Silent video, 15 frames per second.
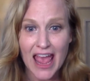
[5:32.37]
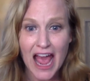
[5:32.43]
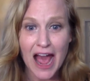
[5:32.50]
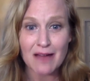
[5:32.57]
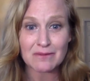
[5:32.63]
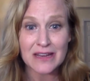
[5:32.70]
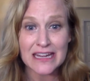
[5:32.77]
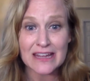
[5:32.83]

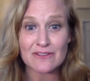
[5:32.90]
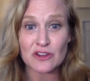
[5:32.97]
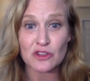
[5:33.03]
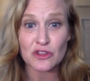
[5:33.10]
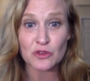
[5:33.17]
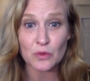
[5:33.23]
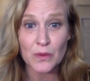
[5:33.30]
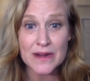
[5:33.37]
I'm going to give you
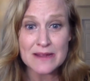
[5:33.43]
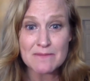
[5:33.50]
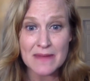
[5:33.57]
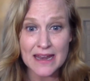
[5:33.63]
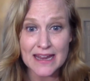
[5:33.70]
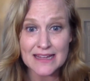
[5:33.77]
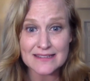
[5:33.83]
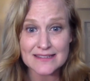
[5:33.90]
3
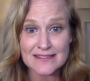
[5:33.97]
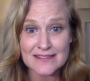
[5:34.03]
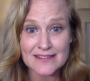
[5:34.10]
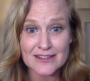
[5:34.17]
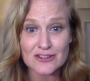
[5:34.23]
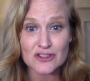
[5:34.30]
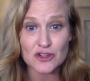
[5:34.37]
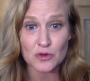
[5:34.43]
minutes
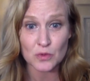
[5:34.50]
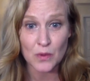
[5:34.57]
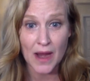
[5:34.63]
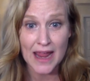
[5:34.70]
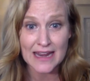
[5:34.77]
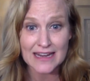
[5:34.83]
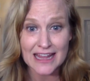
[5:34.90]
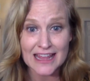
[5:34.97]
to
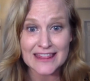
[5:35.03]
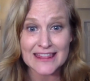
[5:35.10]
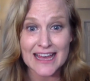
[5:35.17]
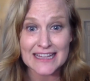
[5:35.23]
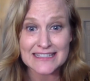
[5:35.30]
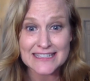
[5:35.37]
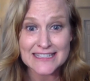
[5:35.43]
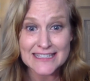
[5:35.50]
write
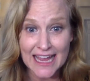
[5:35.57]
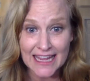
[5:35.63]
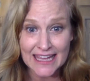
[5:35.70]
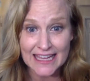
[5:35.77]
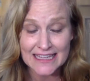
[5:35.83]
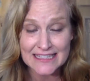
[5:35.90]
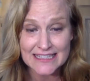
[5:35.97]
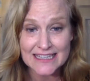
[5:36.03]
that
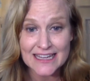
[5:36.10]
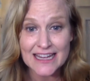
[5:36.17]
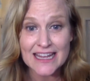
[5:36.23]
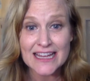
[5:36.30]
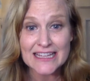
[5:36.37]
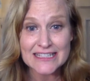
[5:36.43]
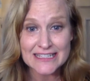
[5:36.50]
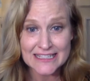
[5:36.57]
second
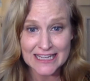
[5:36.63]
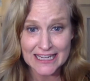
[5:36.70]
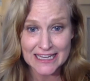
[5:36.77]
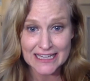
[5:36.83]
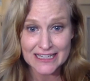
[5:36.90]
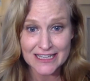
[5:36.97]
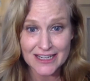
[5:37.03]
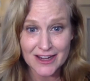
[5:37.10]

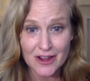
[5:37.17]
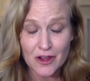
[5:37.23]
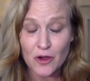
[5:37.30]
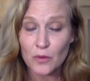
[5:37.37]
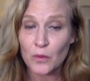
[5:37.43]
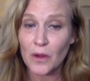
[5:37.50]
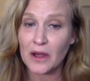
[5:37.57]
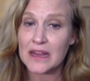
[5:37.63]
scene
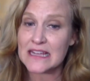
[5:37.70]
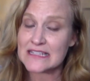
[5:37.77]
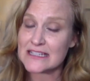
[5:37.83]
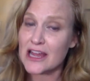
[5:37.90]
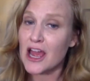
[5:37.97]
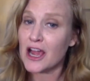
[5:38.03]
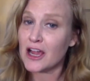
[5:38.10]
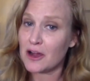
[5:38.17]
where he's
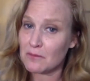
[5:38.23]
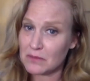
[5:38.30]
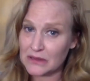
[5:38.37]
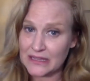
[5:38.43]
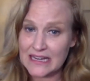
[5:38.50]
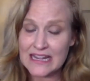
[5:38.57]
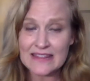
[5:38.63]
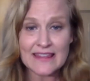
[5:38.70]

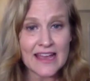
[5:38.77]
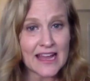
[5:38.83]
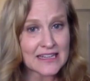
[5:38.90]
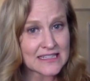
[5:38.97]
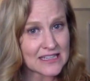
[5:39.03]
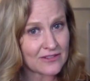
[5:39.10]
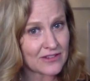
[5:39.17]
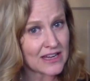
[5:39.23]
completing the
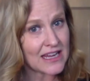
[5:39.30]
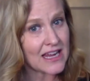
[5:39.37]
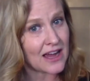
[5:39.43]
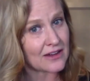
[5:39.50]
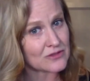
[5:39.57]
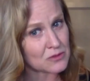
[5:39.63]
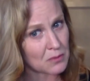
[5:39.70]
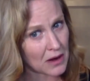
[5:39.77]
activity
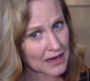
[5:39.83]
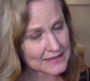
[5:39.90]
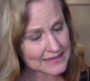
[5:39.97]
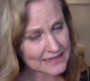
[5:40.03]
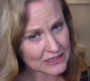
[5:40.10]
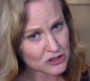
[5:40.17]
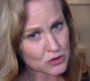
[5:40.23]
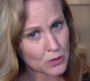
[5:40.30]
of
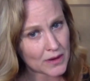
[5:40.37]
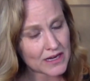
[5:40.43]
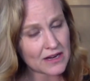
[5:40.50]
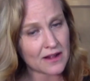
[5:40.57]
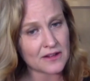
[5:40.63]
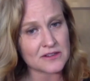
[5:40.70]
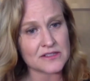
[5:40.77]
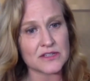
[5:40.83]
depositing
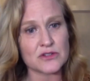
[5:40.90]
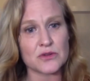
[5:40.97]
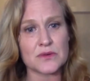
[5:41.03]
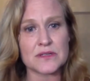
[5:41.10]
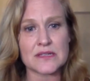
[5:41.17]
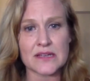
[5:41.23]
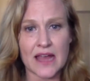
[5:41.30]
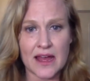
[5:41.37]
$20 into
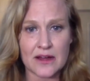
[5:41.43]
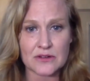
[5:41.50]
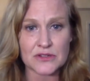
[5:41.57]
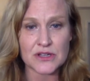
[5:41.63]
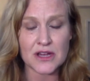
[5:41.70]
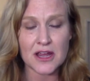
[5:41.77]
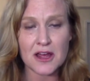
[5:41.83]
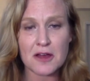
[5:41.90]
his account,
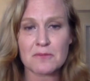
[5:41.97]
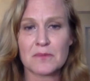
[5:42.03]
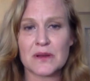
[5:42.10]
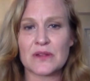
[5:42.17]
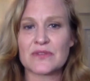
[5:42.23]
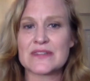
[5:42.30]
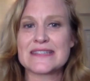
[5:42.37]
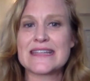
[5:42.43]
but
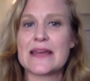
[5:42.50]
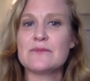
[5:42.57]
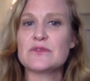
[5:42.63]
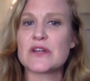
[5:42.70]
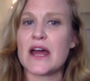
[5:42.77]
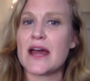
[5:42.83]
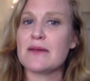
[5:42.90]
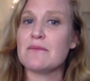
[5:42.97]
at the same
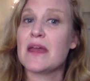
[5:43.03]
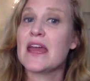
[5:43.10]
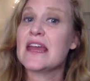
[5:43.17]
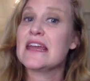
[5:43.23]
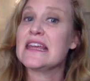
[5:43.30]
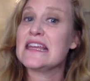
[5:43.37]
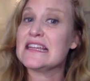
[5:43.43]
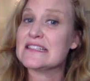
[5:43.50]
time,
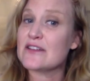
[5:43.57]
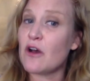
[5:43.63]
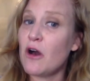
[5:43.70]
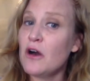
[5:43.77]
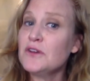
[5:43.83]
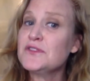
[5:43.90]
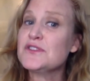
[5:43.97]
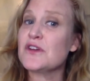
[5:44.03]
he's
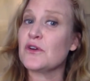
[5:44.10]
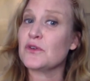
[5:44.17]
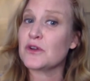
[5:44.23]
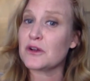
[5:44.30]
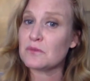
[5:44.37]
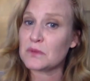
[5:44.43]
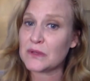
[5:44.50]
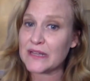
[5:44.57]
also
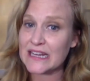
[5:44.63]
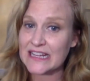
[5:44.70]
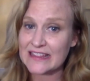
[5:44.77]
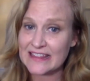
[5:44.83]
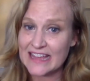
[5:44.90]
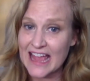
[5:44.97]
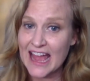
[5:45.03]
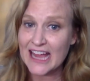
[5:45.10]
completing
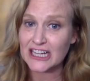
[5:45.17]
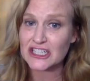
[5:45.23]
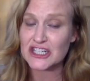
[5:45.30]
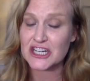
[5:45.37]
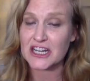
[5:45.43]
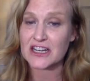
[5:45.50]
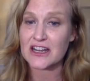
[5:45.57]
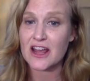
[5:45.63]
the
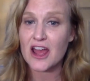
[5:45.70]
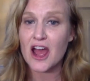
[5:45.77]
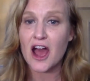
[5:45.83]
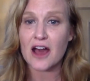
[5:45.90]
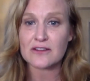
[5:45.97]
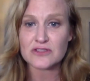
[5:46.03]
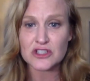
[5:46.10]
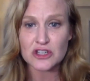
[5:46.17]
action
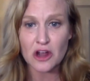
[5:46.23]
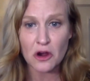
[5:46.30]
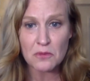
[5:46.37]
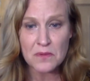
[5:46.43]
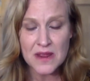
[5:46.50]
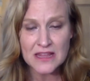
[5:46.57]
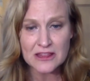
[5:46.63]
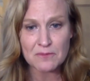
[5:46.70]
of
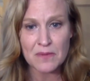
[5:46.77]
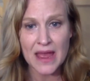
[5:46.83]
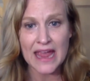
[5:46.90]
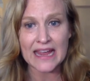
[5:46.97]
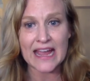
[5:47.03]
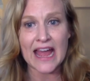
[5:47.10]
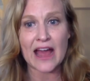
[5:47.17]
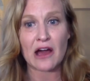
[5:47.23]
scoping the
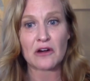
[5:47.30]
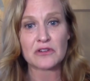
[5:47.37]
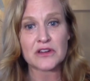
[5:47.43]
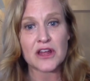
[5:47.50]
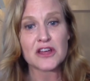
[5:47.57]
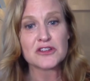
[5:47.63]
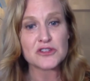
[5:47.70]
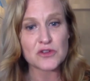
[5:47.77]
bank out
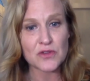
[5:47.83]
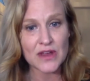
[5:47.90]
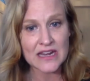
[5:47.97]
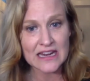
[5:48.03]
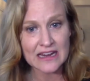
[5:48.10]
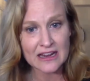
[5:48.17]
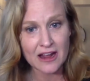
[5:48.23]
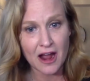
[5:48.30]
so that
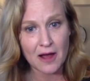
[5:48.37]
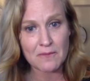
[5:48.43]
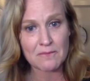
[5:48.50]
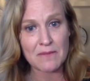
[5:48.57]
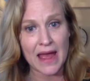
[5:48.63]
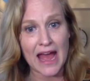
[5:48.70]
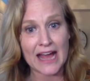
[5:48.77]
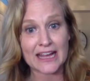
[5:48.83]
he can come
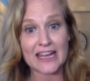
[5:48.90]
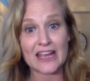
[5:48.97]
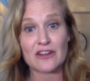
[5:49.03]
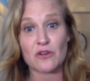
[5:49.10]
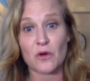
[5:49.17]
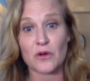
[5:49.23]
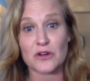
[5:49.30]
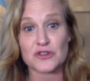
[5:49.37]
back
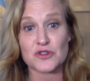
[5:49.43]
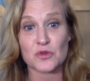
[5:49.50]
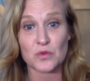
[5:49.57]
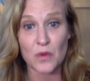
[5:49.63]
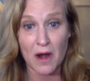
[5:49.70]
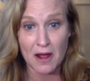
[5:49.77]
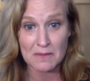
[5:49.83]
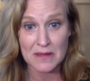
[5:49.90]
in order to
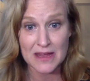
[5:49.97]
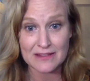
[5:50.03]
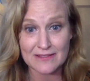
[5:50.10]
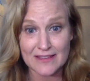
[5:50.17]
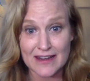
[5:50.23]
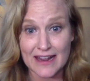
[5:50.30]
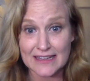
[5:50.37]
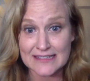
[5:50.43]
rob it
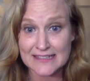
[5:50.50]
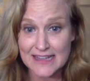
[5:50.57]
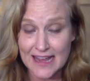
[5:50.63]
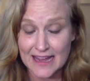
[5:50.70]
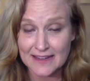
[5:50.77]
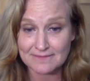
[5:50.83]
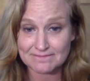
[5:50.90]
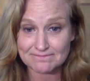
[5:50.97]
the next
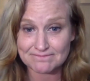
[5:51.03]
day.